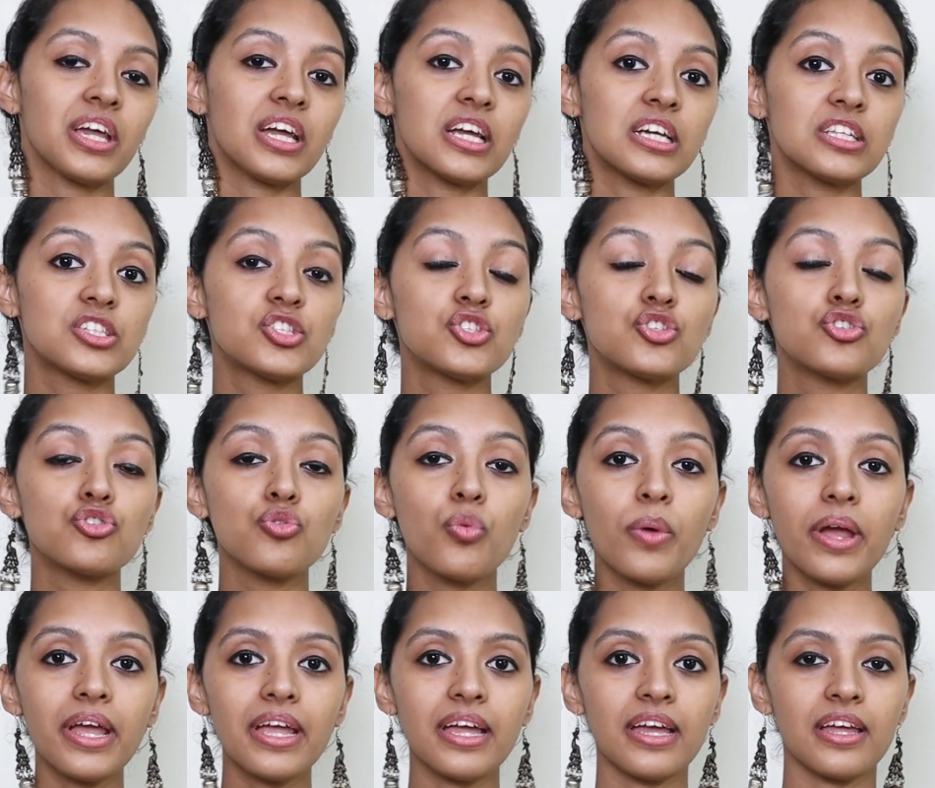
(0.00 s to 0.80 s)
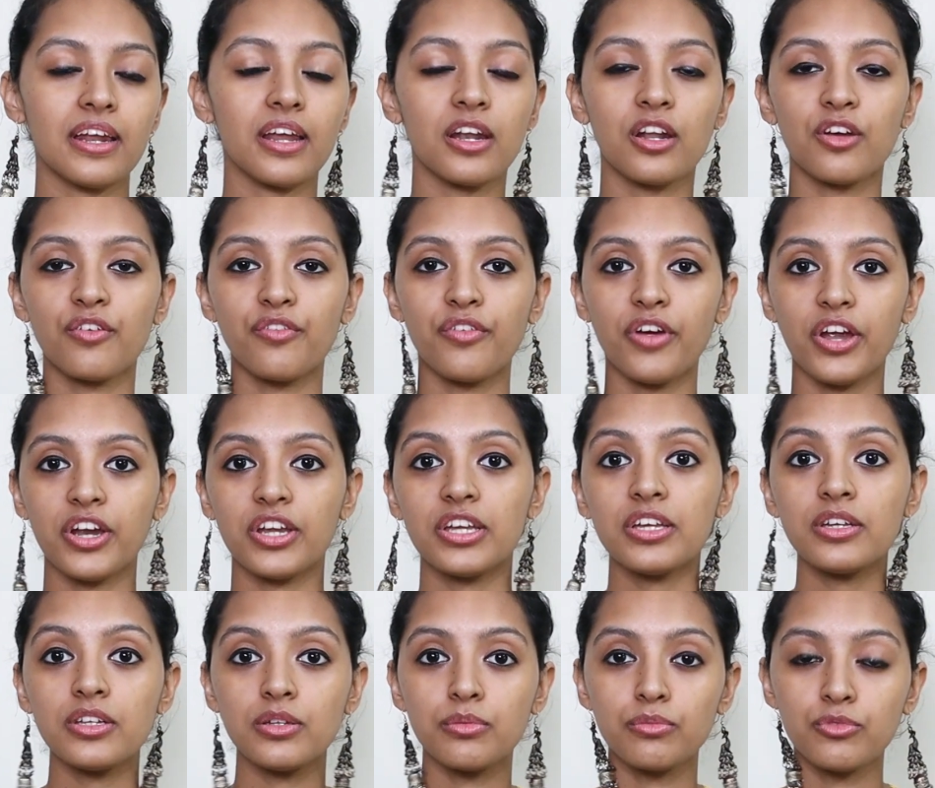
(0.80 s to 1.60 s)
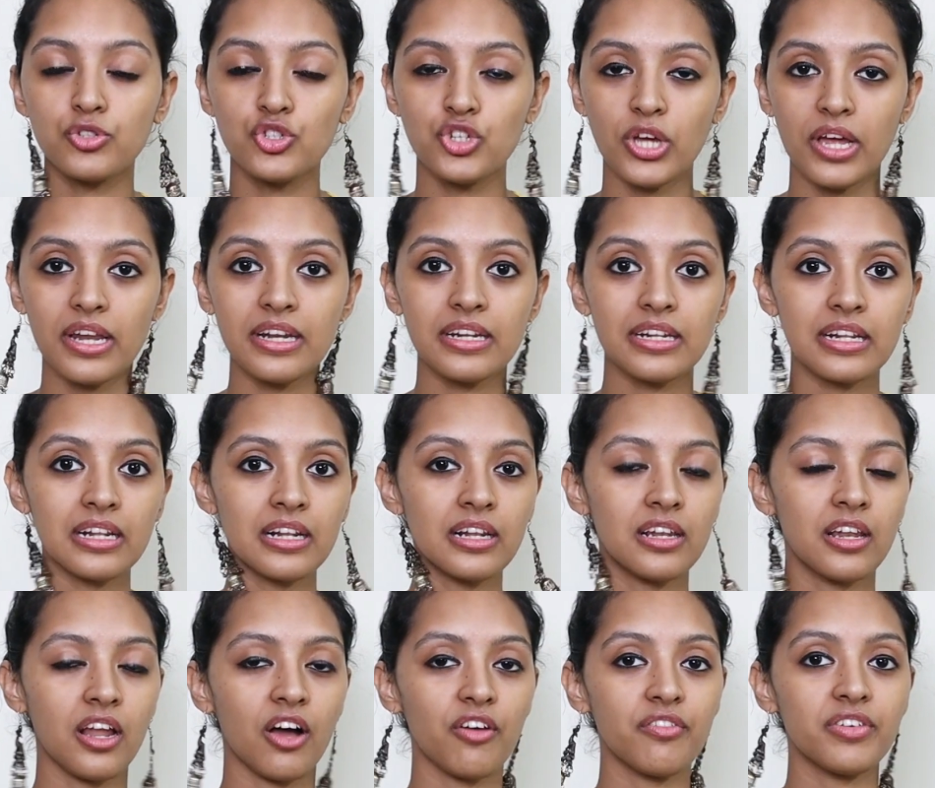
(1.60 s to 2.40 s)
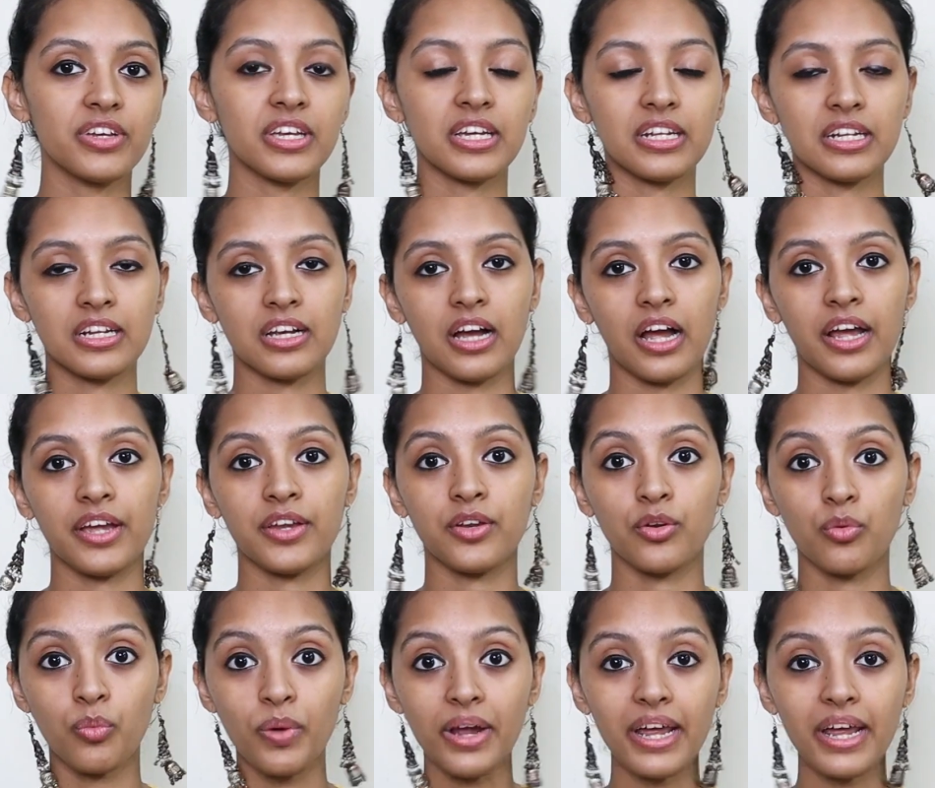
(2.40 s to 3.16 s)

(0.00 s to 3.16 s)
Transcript: It's doing it in a very gentle, loving and kind